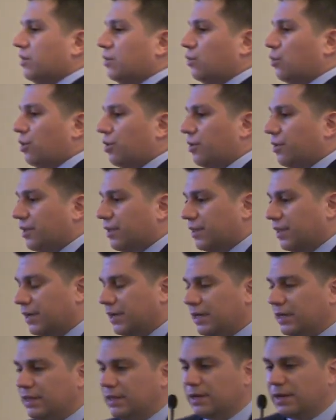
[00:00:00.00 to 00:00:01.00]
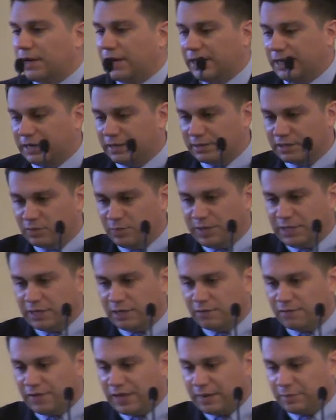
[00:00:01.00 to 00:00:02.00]
to work with the non English
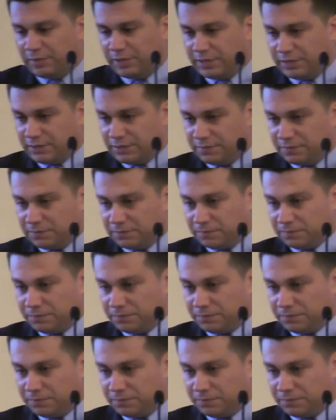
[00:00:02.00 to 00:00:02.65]
speaking families.